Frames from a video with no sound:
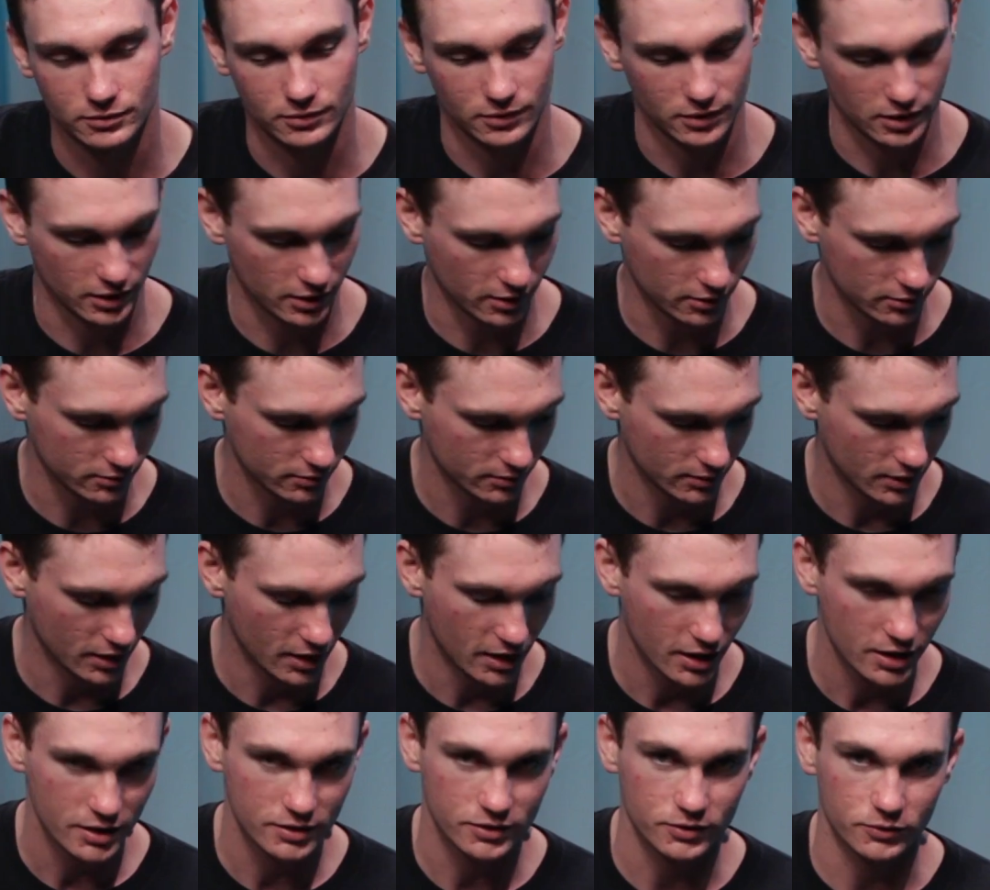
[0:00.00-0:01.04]
Okay.
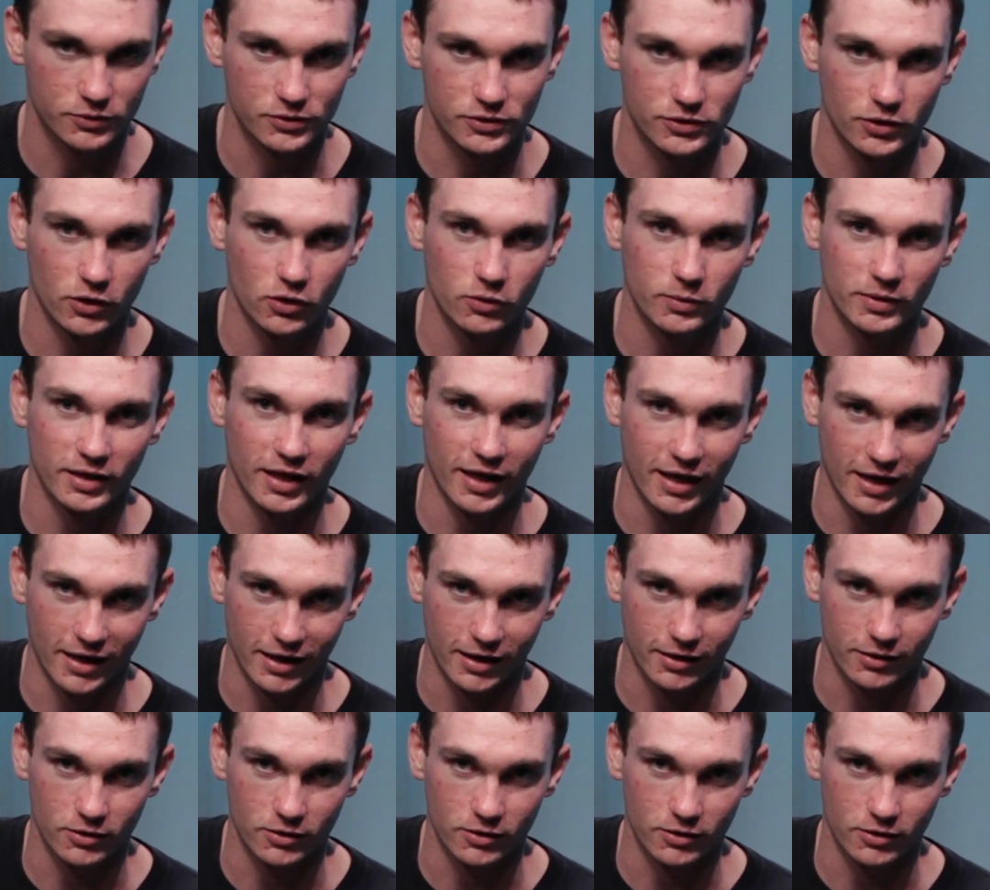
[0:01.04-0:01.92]
So to solo in A,